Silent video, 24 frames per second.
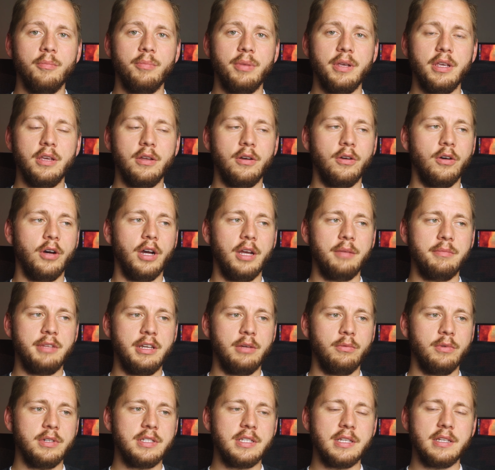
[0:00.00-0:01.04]
but
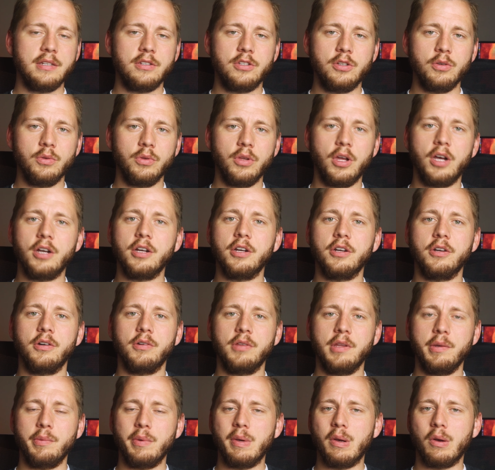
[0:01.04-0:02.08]
it wasn't too long ago
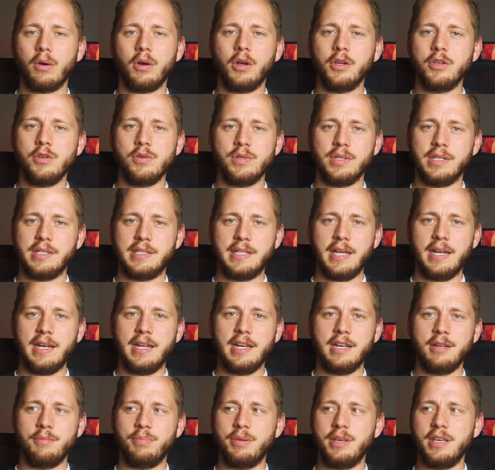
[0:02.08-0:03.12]
that we were all using
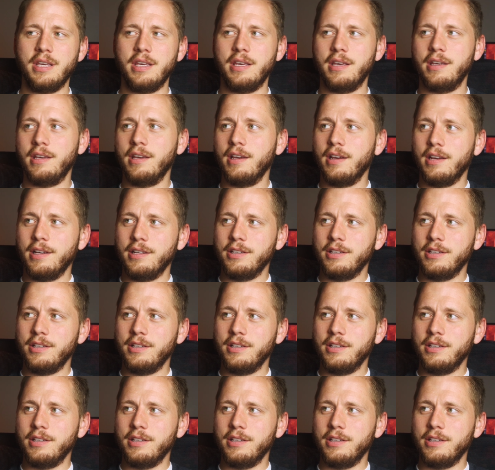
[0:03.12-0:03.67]
1080p,